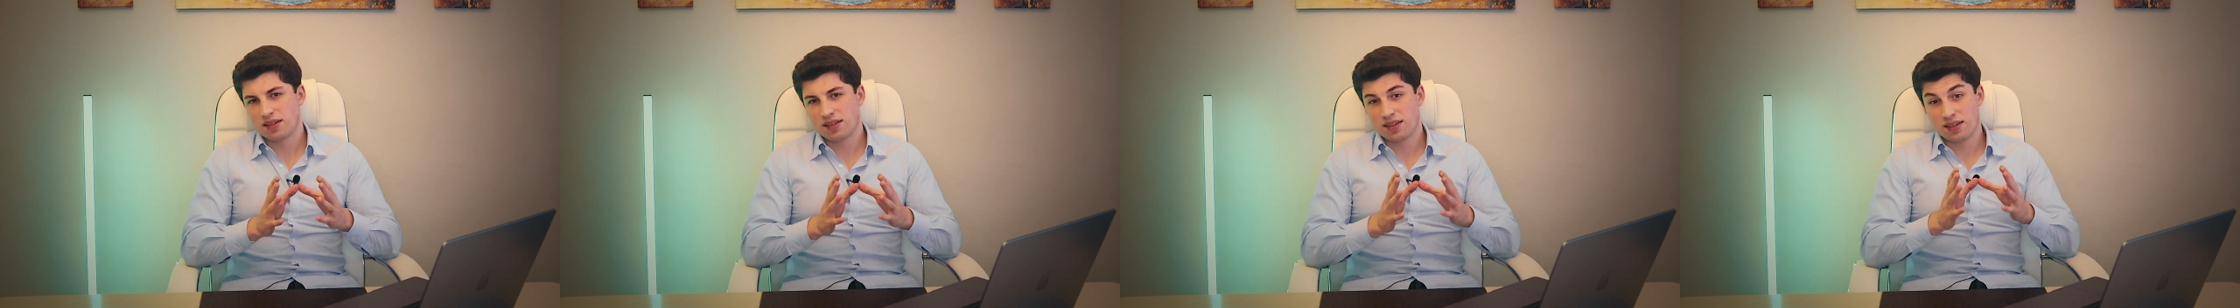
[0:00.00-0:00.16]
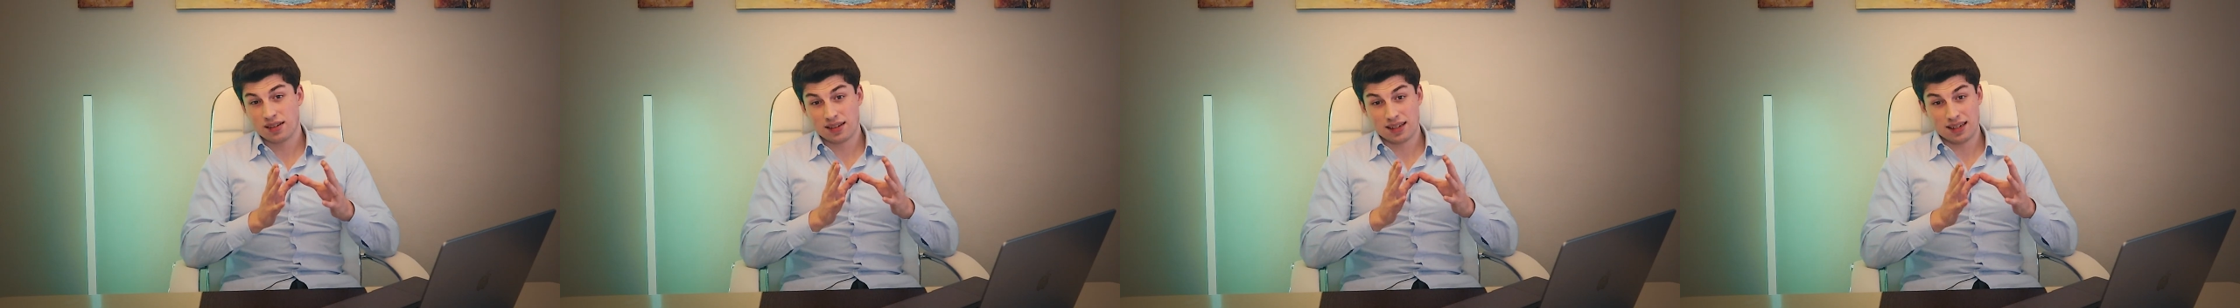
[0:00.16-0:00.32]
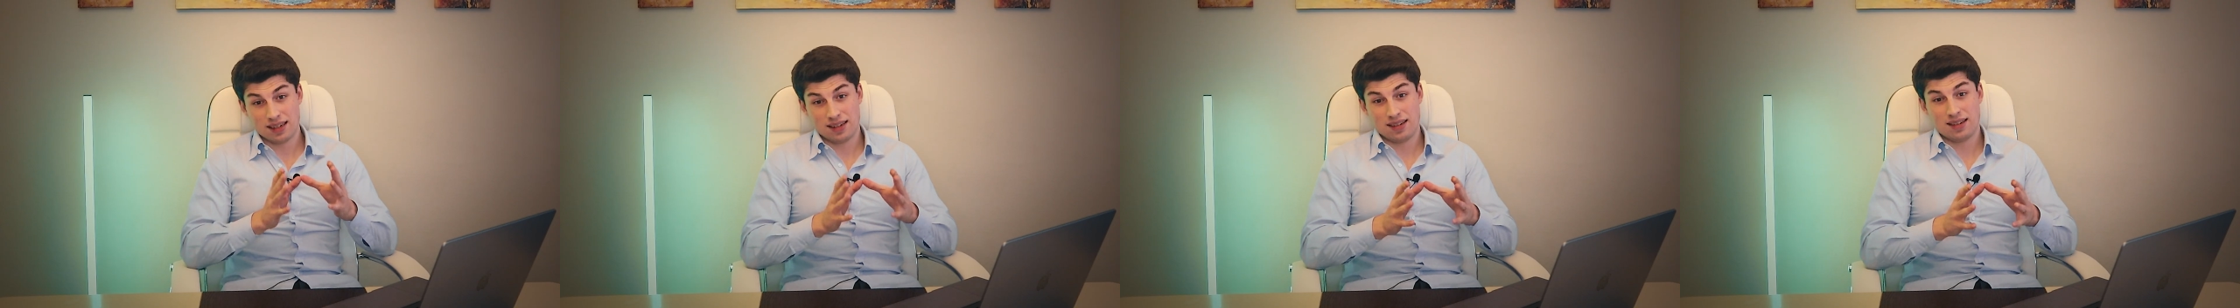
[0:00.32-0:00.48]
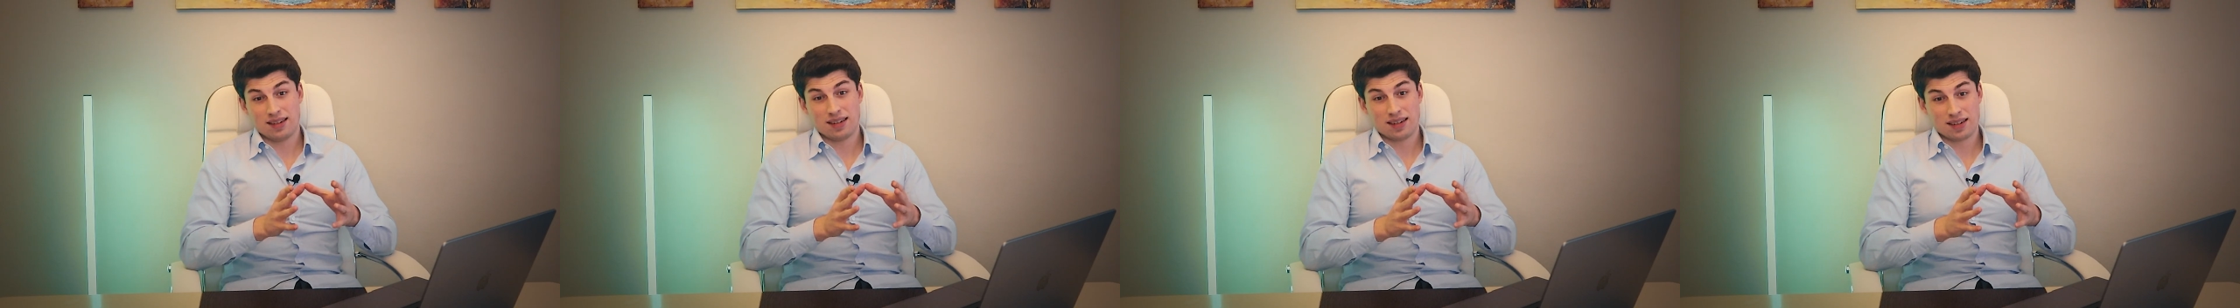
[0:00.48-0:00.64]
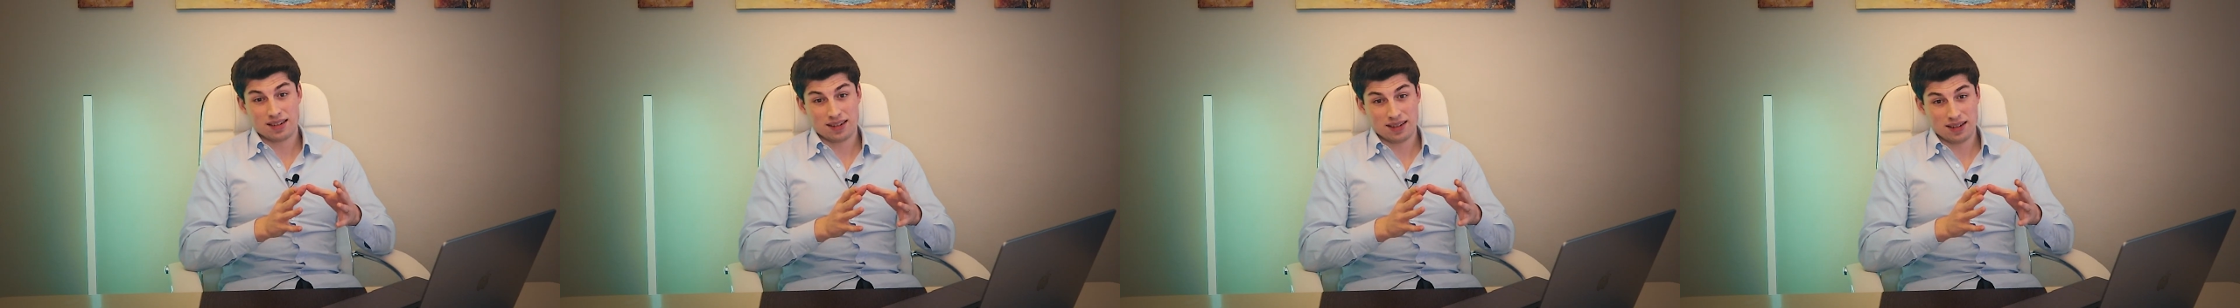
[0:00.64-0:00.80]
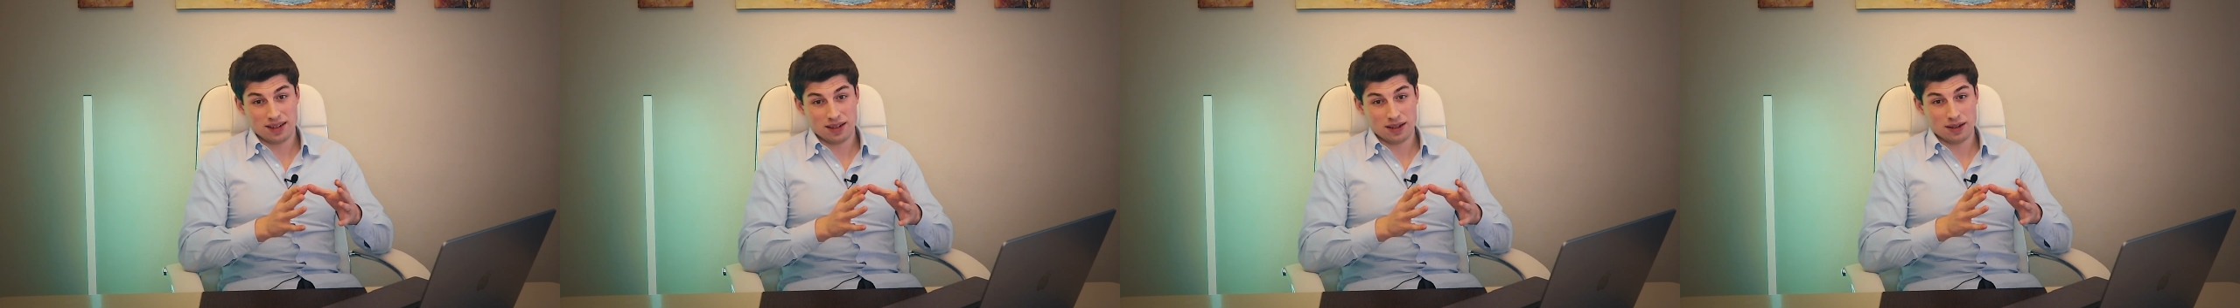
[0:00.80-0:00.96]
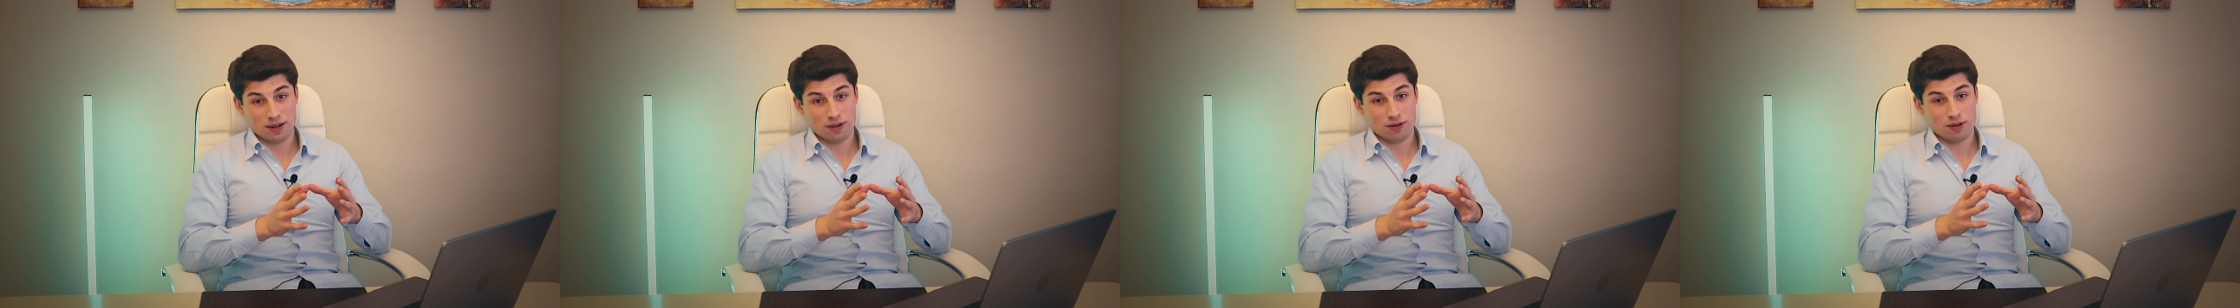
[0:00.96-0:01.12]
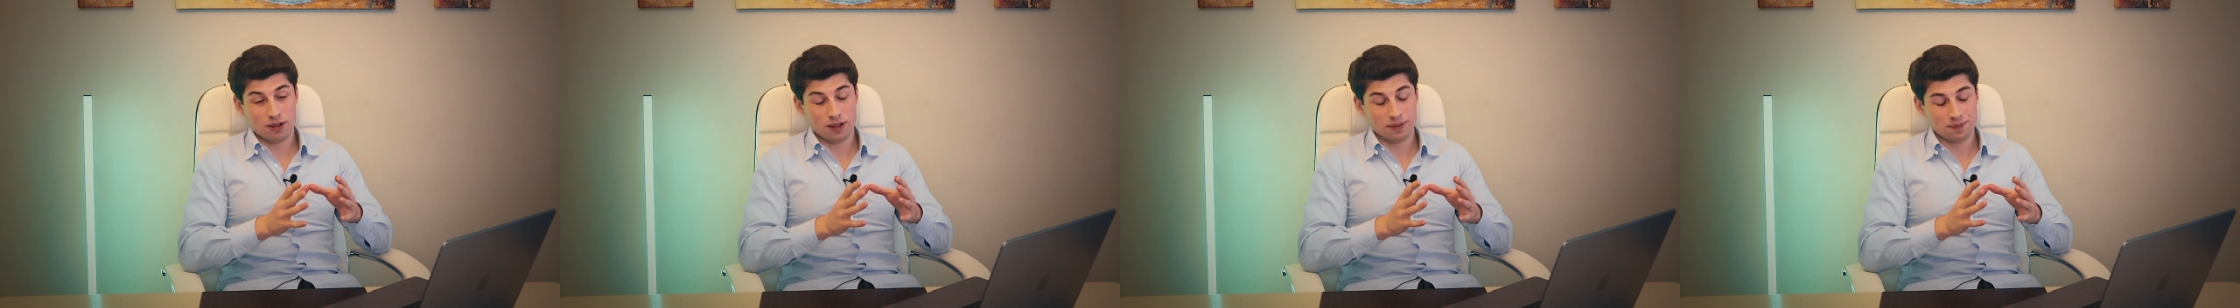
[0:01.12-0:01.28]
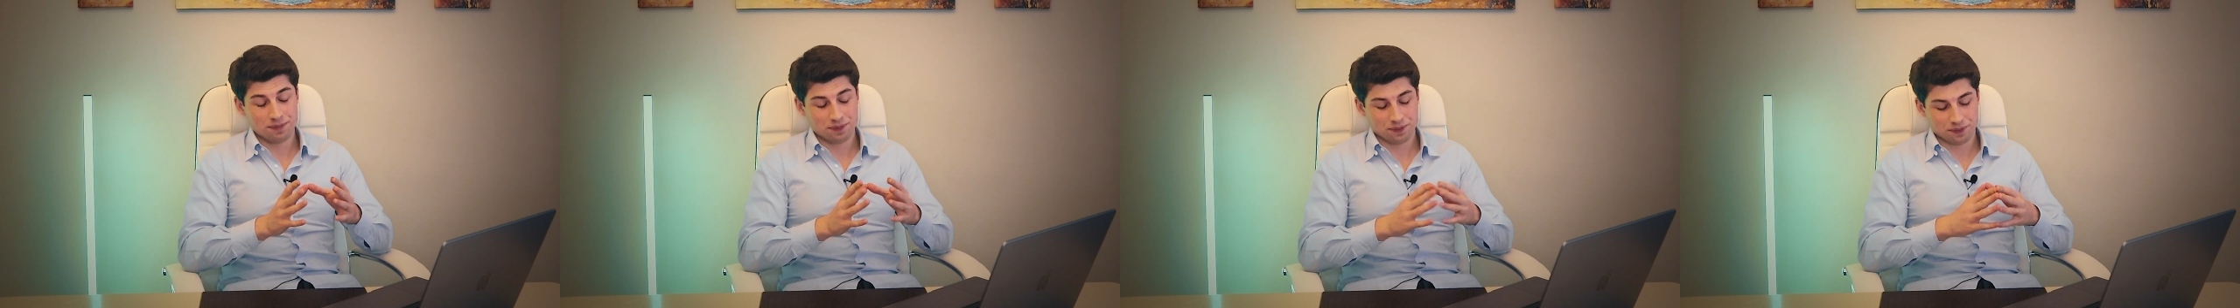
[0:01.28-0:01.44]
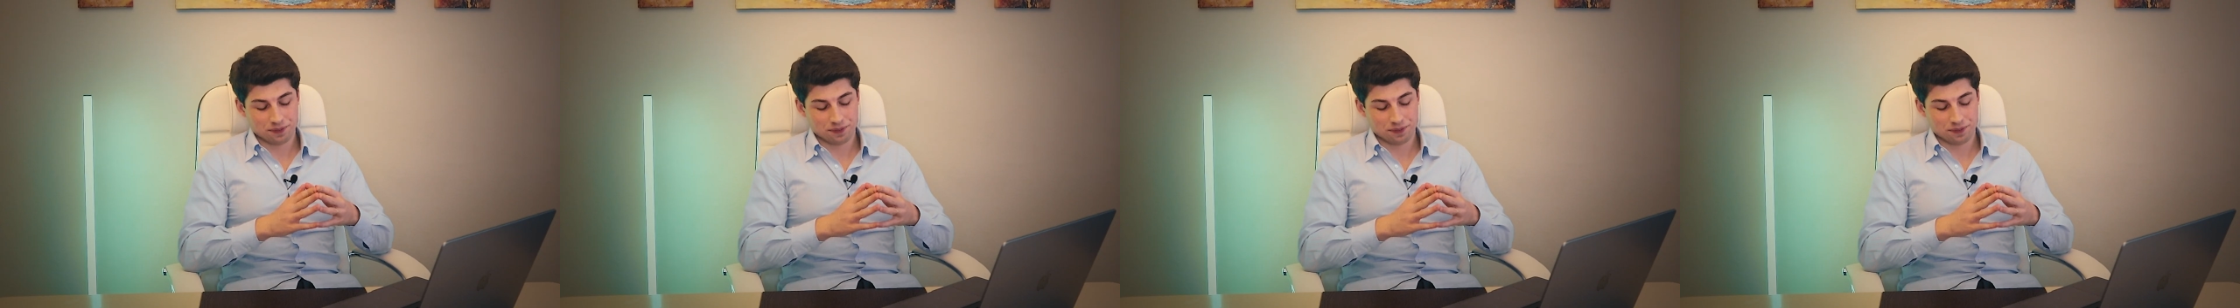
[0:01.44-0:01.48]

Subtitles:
statistics here, right?